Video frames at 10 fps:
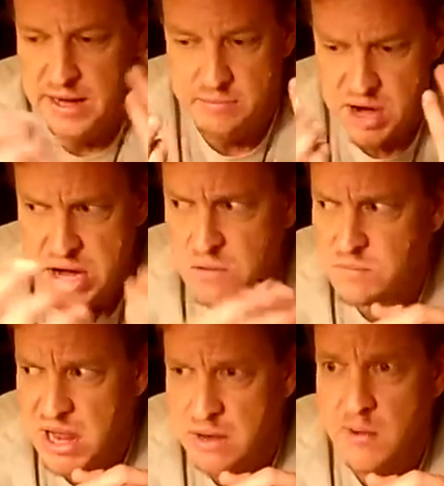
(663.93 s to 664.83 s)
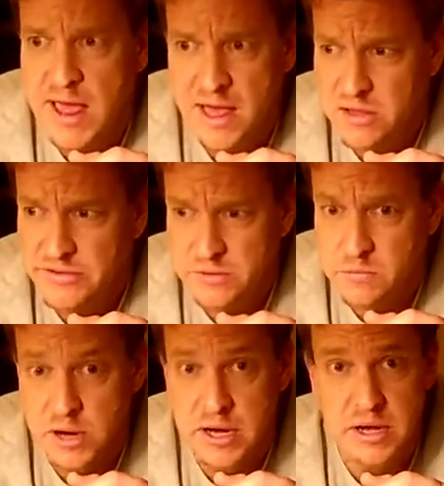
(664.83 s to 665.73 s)
like, brand new plane, why the hell isn't
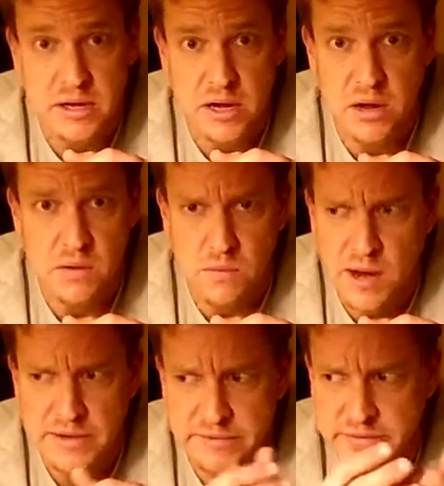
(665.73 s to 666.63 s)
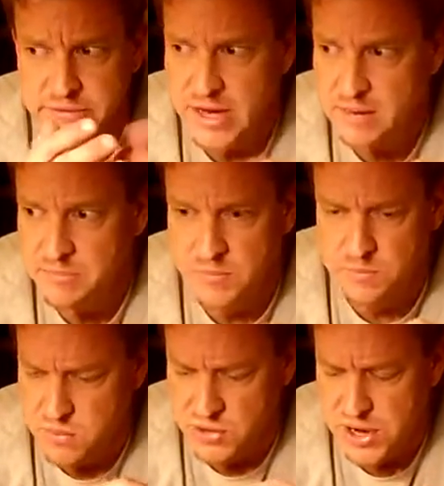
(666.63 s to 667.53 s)
it working, you know? Why is the escape
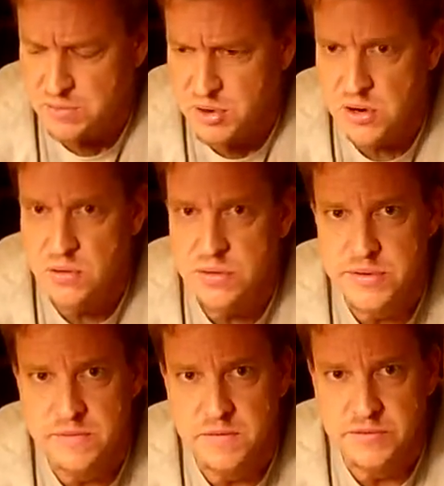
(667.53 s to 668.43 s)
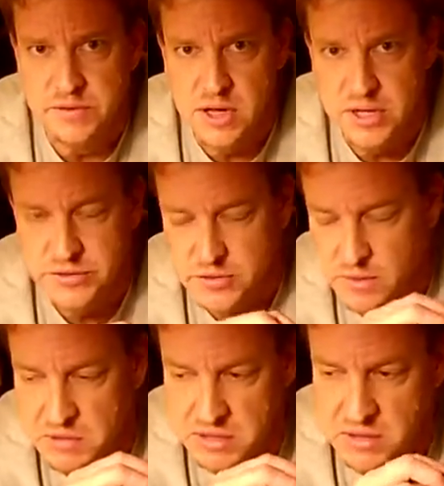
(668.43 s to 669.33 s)
trying to burn a hole through the fuselage? So
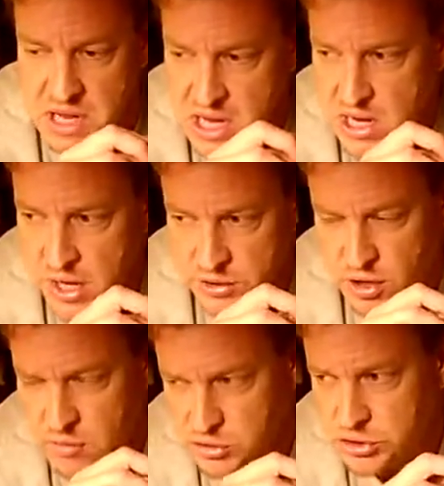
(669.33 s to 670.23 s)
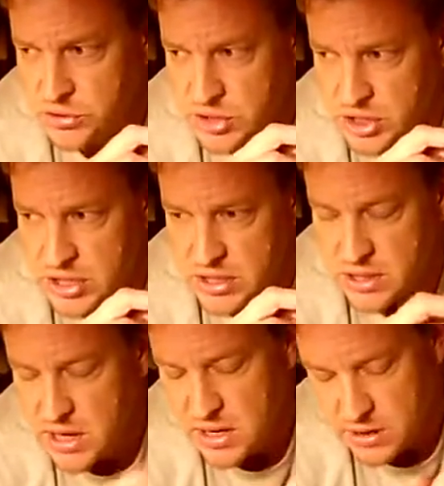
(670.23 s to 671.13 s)
I went and troubleshooted,
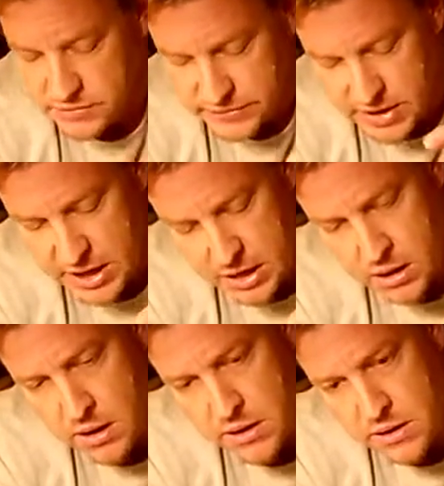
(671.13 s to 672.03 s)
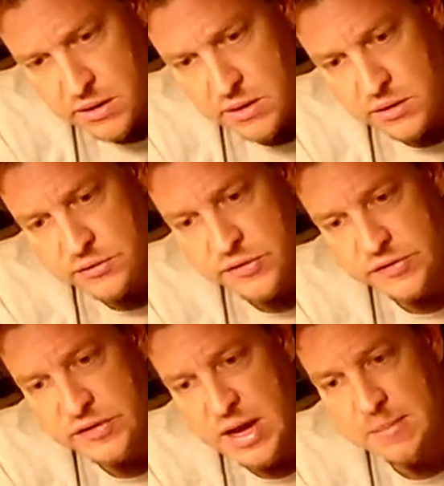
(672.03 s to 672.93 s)
and I was like, here's
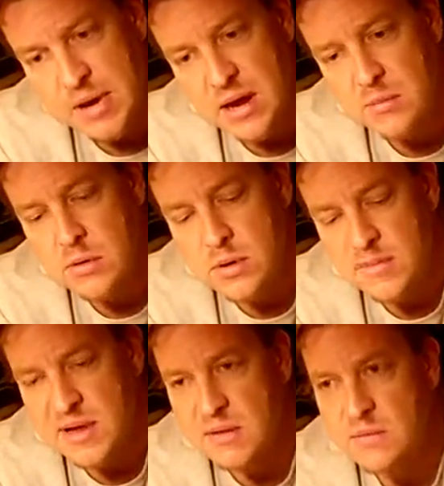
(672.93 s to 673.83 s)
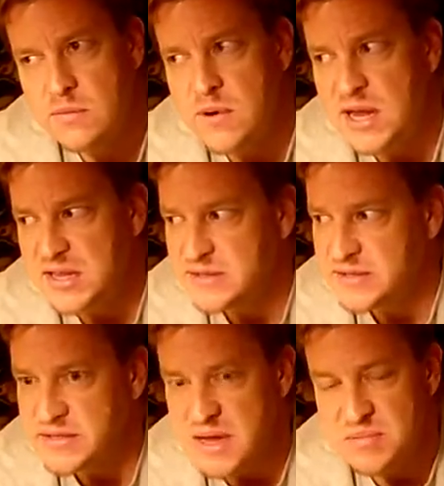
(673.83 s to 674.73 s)
the escape cable. I'm like, why is
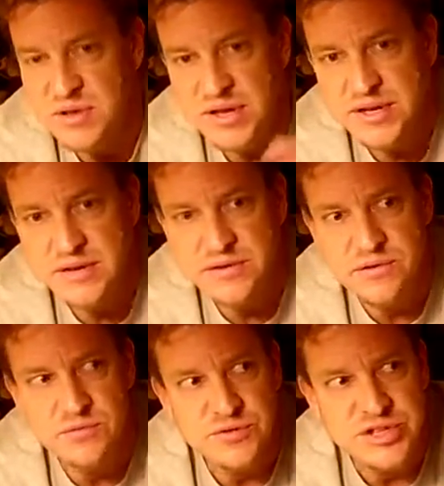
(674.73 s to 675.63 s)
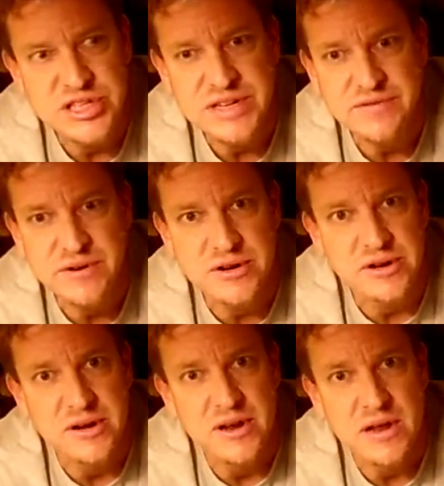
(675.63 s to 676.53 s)
this not plugged into the
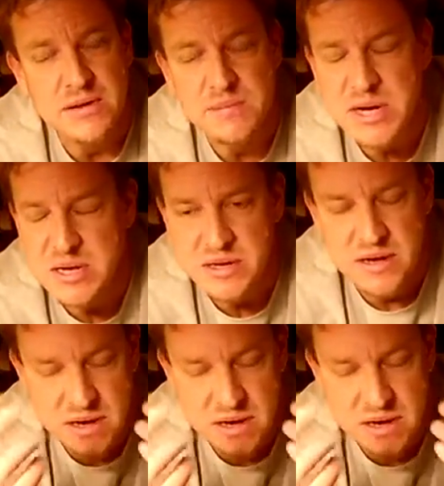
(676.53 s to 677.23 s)
receiver? I mean,